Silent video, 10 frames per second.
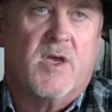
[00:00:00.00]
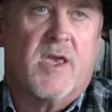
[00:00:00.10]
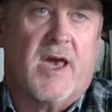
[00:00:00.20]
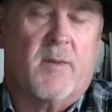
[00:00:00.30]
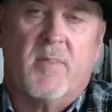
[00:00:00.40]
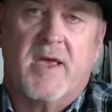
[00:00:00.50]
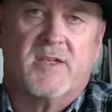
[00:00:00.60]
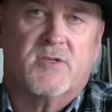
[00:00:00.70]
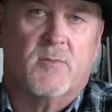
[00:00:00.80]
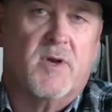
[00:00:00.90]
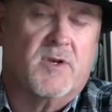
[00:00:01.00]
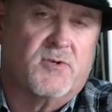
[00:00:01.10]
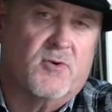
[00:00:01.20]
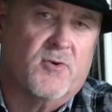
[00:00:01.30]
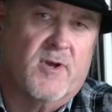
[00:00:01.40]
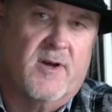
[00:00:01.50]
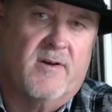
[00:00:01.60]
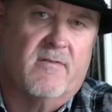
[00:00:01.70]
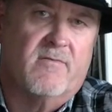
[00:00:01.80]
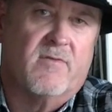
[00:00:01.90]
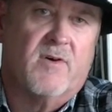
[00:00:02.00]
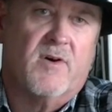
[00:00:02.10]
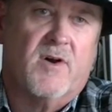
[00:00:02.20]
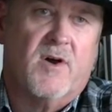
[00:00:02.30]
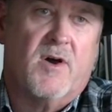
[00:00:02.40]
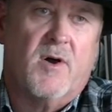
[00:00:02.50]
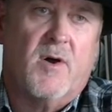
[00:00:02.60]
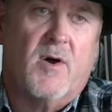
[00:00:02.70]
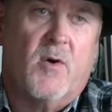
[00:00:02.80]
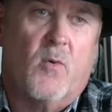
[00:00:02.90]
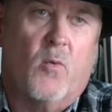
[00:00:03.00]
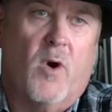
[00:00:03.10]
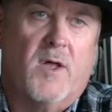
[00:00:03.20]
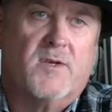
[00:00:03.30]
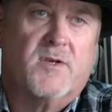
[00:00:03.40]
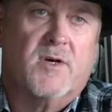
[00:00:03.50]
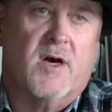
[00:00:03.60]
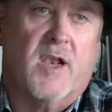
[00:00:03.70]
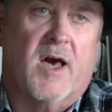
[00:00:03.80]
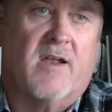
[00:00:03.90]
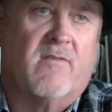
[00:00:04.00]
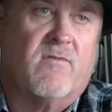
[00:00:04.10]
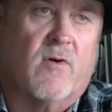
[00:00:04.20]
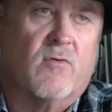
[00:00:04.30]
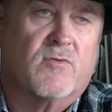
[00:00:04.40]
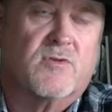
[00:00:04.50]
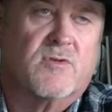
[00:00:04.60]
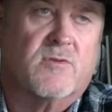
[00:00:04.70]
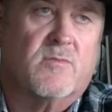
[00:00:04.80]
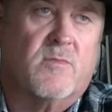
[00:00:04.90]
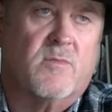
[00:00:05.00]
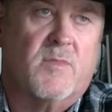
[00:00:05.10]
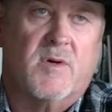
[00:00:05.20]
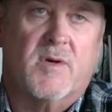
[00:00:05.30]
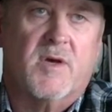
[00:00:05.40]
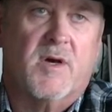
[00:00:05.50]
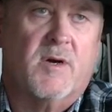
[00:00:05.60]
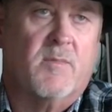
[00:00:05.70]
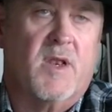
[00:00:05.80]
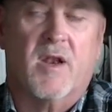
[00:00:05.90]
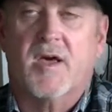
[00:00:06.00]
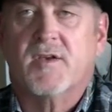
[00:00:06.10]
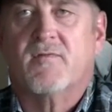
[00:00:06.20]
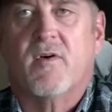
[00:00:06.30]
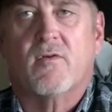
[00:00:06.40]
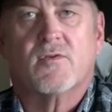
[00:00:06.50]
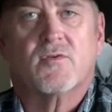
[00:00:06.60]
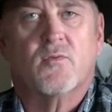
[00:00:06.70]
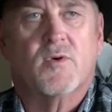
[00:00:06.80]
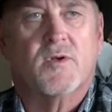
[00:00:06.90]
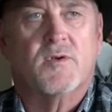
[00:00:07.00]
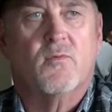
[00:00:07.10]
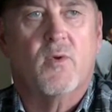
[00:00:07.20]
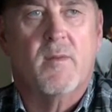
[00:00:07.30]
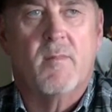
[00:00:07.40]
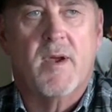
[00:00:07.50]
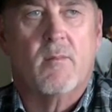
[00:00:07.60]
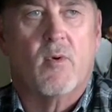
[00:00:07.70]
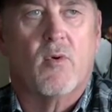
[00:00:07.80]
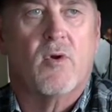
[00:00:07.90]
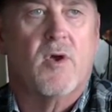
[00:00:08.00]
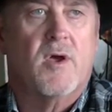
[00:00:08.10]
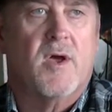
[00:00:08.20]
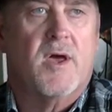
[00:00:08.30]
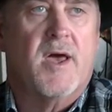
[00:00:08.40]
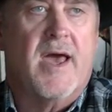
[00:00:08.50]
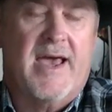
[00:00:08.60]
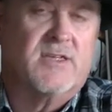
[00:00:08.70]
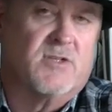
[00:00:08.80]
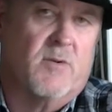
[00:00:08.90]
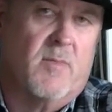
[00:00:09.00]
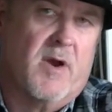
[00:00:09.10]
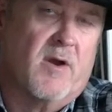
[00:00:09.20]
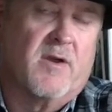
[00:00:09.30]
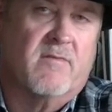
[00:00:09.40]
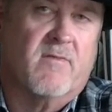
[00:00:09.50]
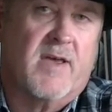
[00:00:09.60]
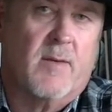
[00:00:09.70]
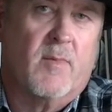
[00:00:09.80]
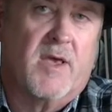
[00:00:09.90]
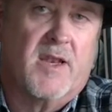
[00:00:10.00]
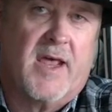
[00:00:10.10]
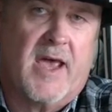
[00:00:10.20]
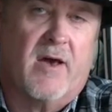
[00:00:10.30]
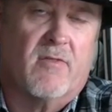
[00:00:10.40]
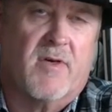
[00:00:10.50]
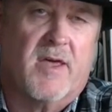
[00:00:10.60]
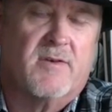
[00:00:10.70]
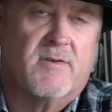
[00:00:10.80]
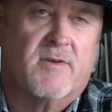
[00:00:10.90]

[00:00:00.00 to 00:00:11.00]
kind of paints a picture of what a lot of folks, middle-aged folks, would remember as an American family, and how that